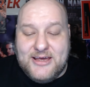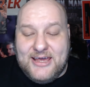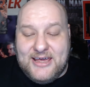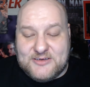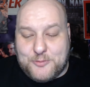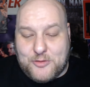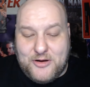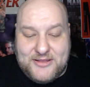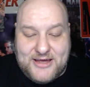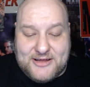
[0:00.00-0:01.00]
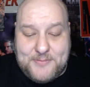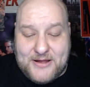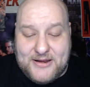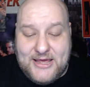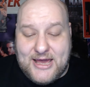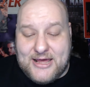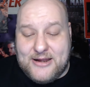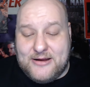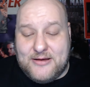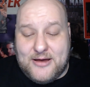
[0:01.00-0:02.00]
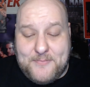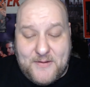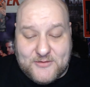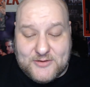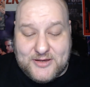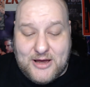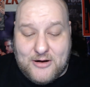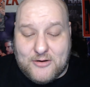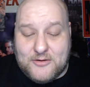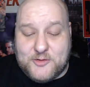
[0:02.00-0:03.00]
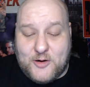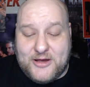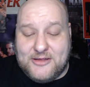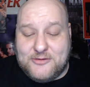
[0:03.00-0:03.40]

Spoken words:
He is worried that Penny and Beverly are talking